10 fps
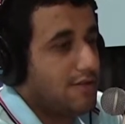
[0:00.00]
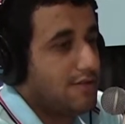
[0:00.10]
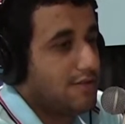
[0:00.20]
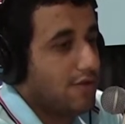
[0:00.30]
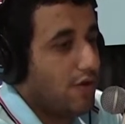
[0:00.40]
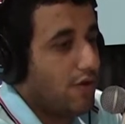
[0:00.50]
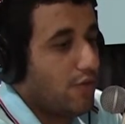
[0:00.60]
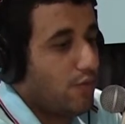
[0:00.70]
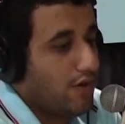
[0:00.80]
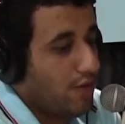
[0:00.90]

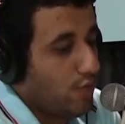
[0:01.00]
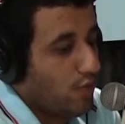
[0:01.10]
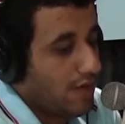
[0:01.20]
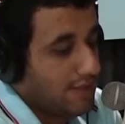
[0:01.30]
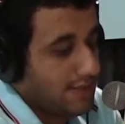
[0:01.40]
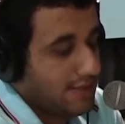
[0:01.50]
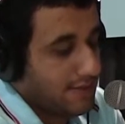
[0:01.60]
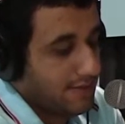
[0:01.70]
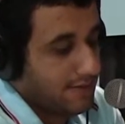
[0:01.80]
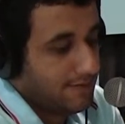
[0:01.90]
so what?
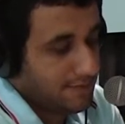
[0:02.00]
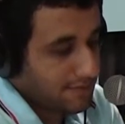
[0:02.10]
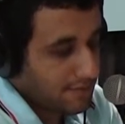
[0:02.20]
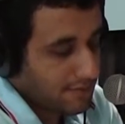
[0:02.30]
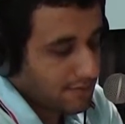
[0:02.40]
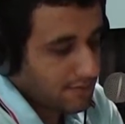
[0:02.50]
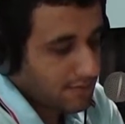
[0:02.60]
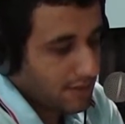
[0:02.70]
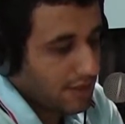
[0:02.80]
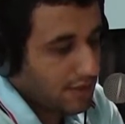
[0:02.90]

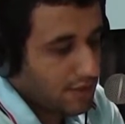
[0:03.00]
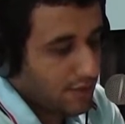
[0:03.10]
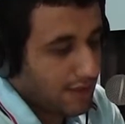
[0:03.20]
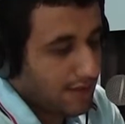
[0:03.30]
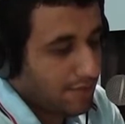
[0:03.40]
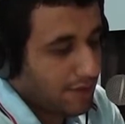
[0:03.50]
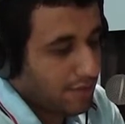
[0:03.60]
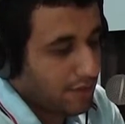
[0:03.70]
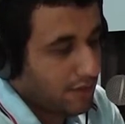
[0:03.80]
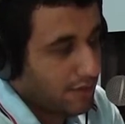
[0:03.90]
Usually
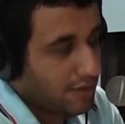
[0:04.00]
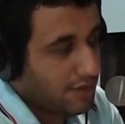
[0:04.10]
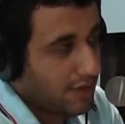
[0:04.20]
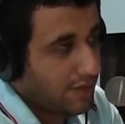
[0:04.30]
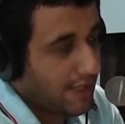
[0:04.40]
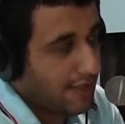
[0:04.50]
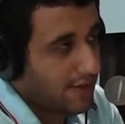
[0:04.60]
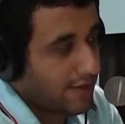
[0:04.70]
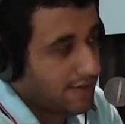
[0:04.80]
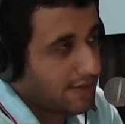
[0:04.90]
people who donate
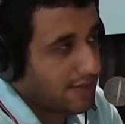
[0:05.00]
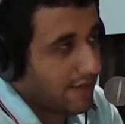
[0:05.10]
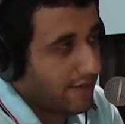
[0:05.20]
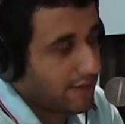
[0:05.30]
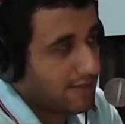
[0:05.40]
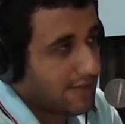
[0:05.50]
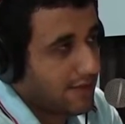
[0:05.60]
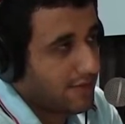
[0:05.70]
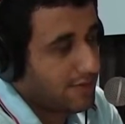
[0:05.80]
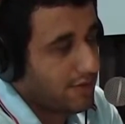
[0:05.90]
those stuff or sell
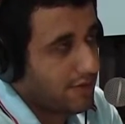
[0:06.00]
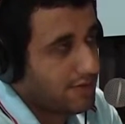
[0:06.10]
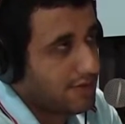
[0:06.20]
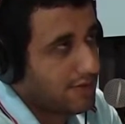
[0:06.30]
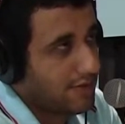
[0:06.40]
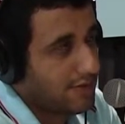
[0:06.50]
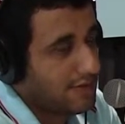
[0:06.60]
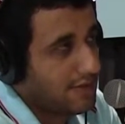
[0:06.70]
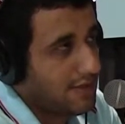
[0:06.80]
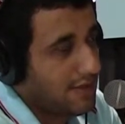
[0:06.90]
them to those
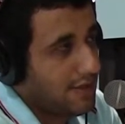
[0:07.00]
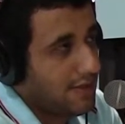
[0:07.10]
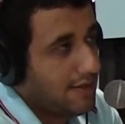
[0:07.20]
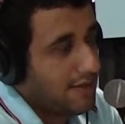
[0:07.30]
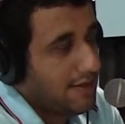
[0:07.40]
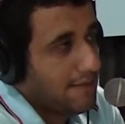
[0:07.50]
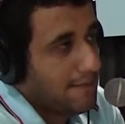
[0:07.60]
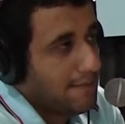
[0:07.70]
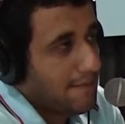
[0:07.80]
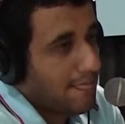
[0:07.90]
stores
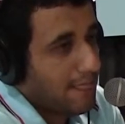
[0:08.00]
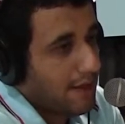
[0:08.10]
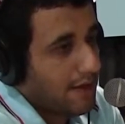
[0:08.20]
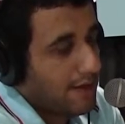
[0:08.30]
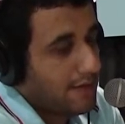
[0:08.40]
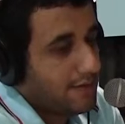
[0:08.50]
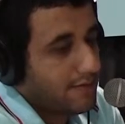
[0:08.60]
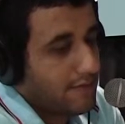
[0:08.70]
are